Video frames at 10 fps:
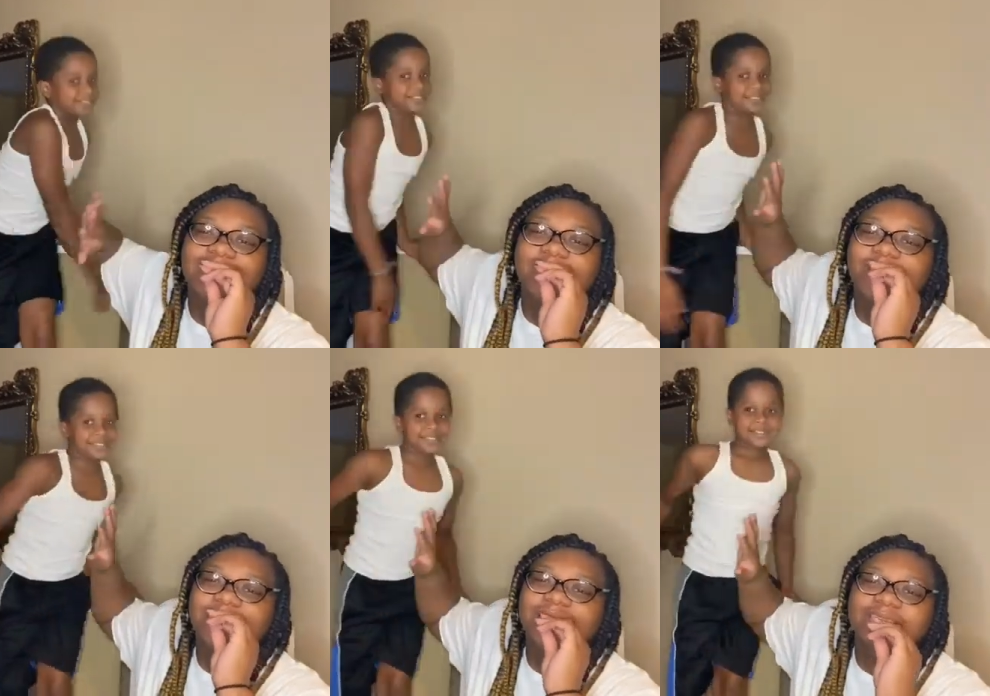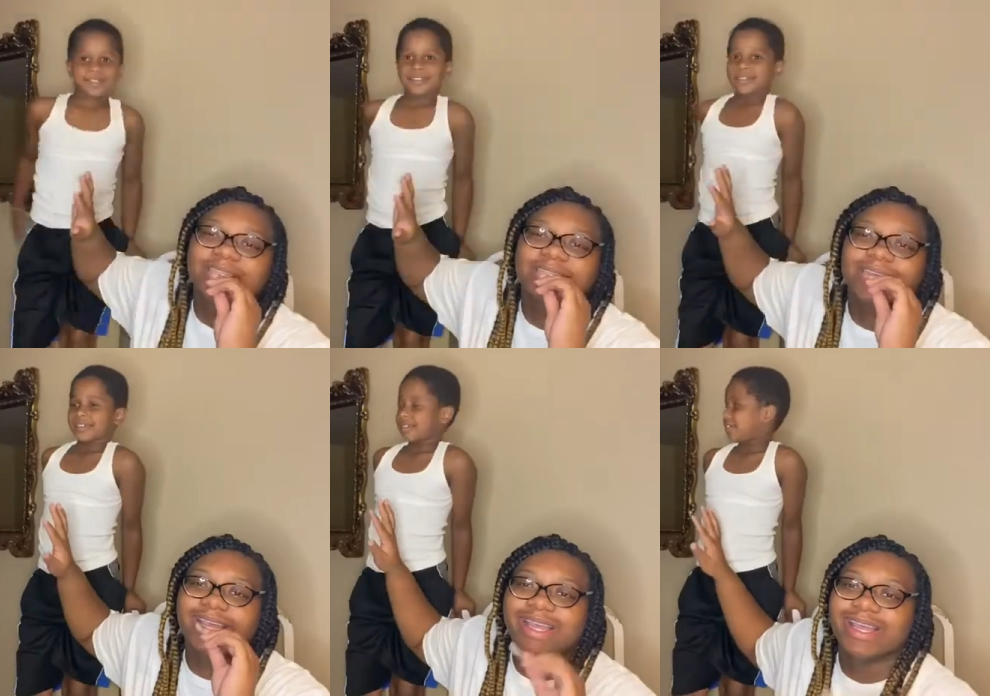Speaker 1: love letter
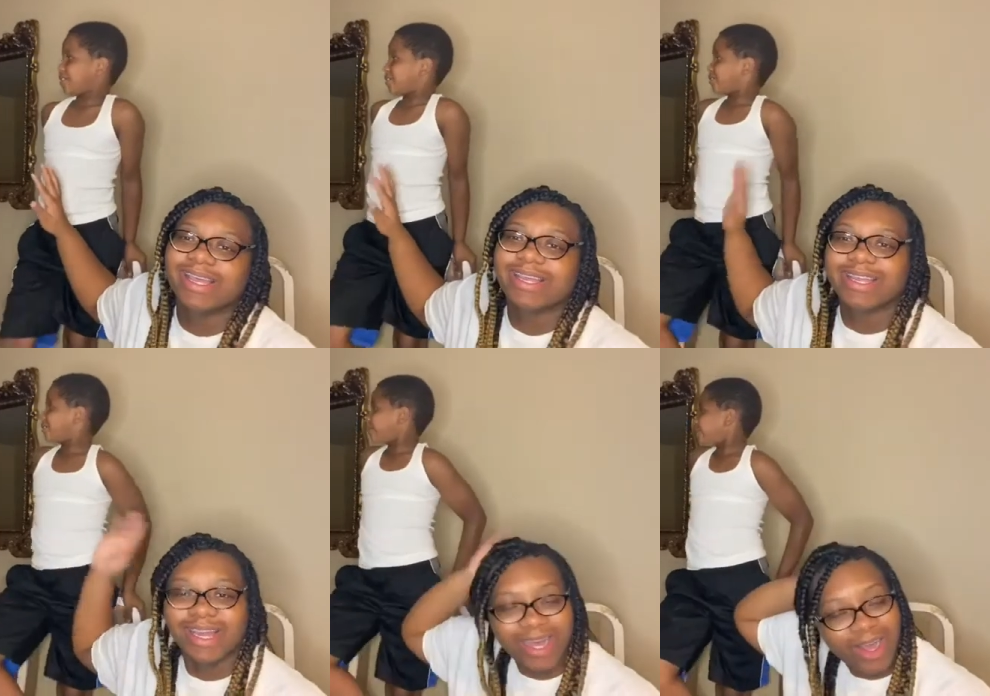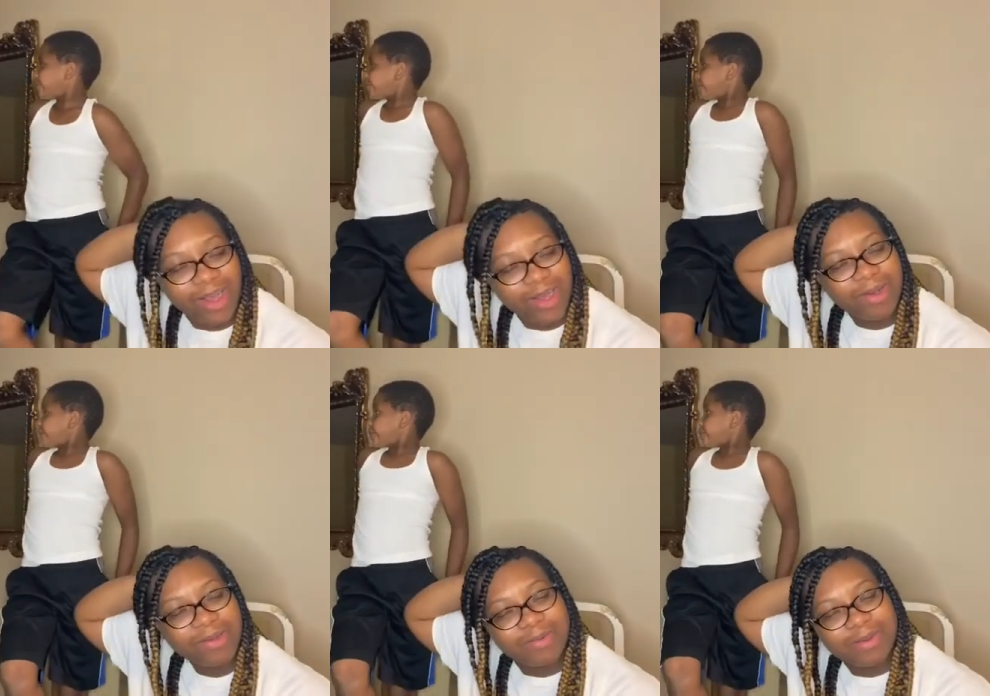said
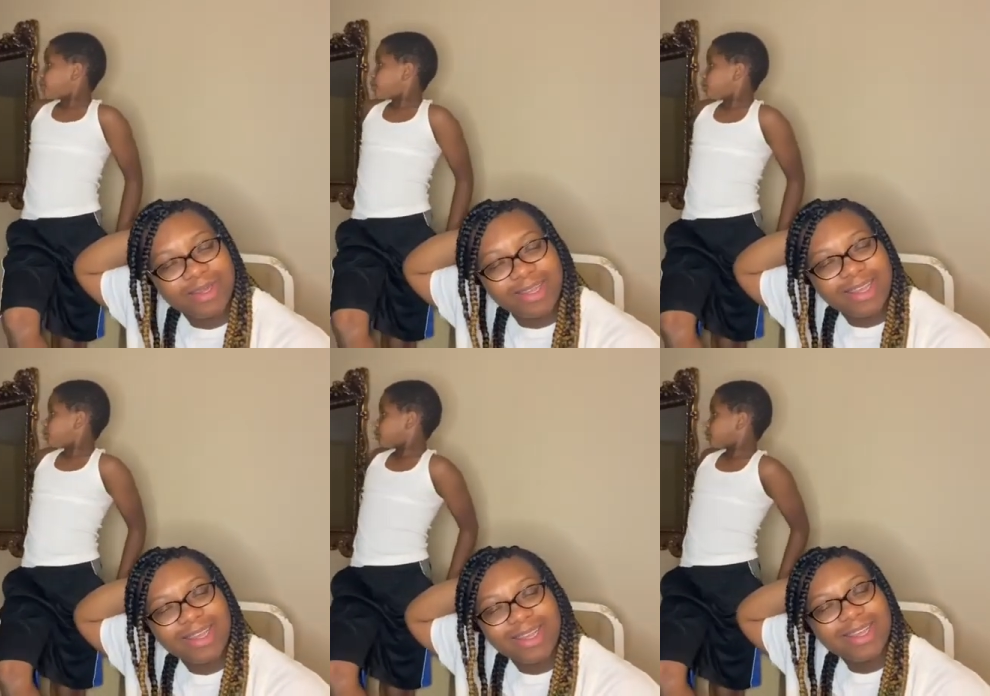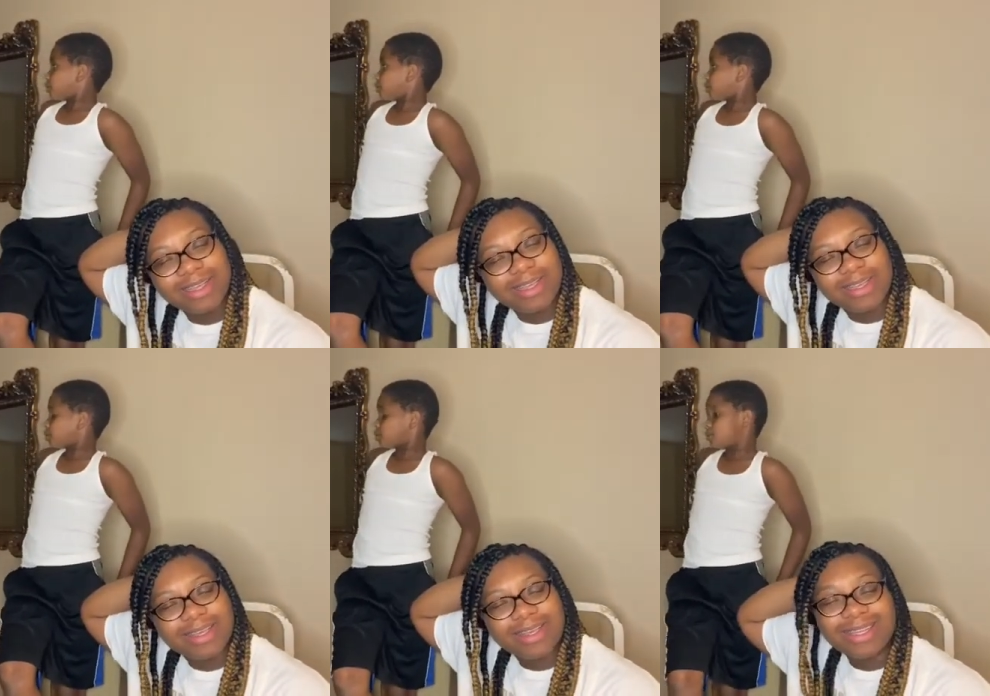of um,
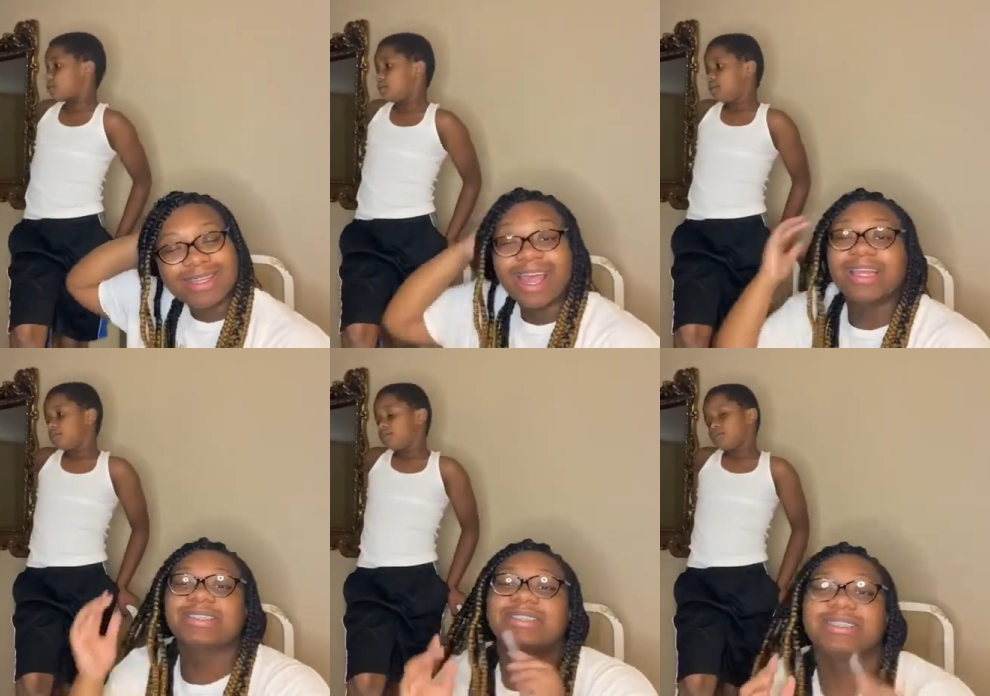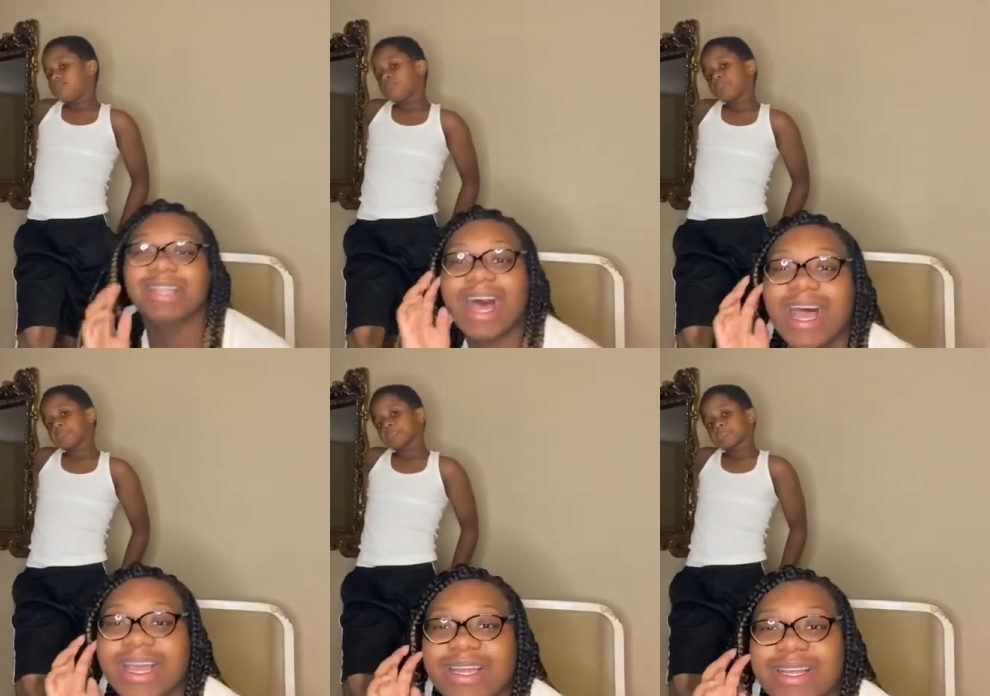that she
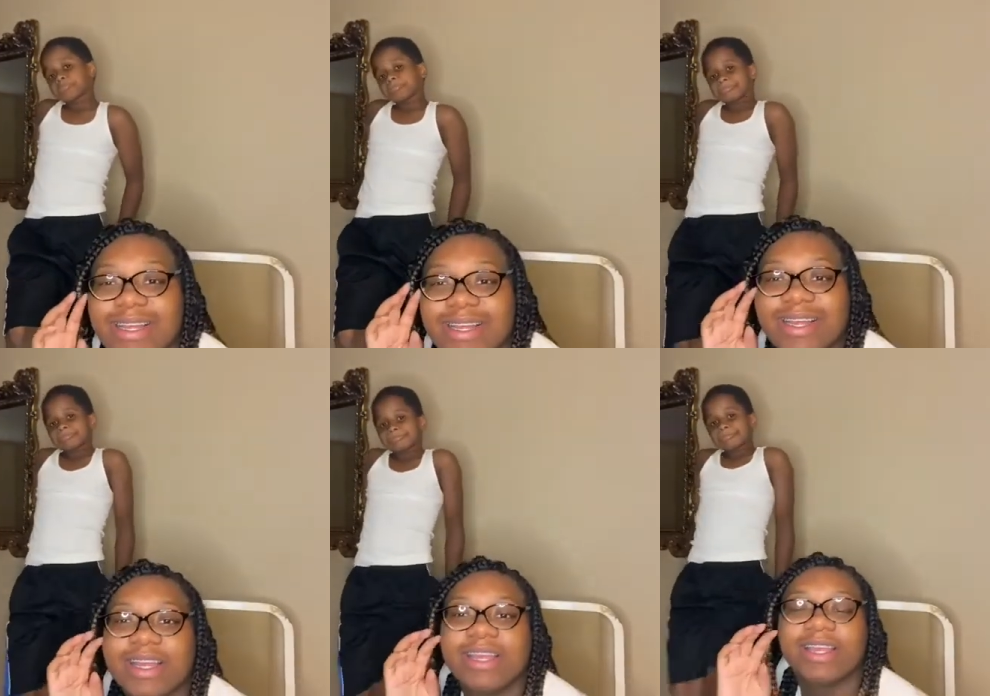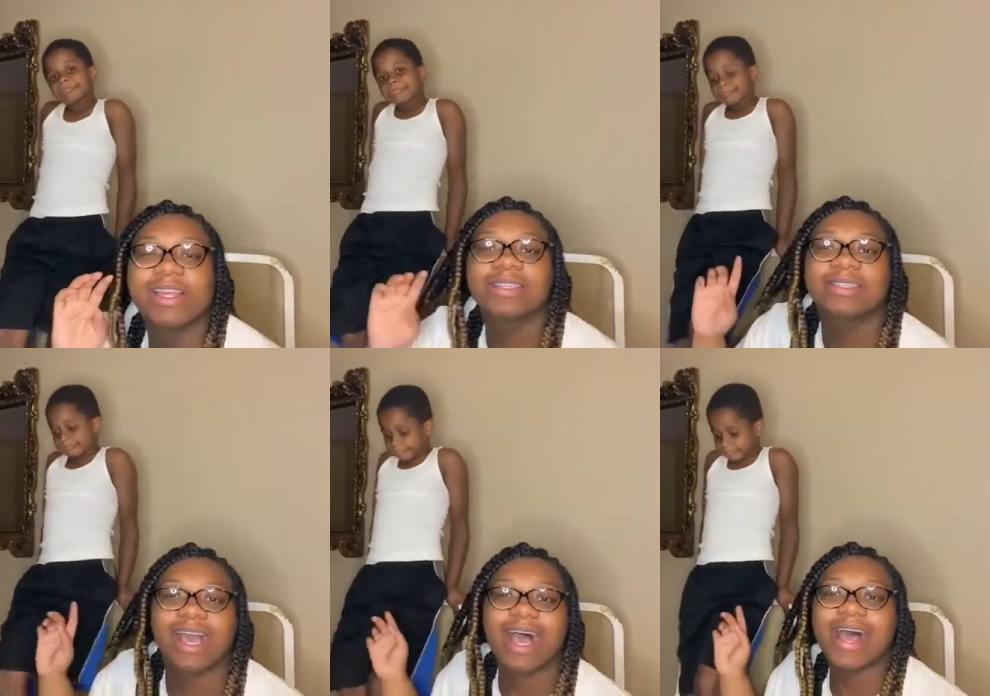like
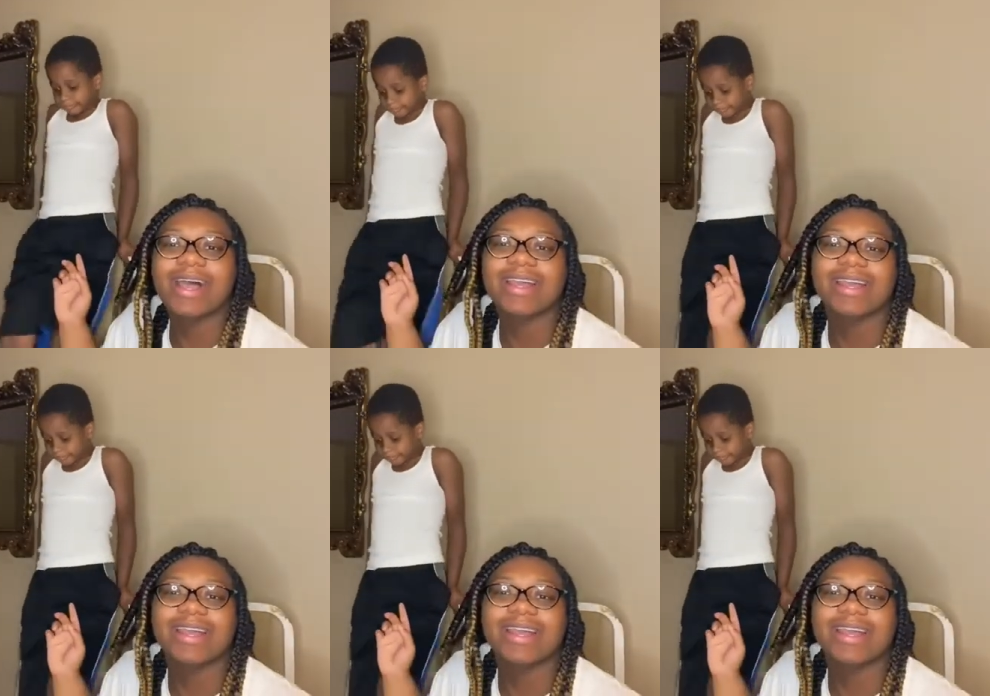Sky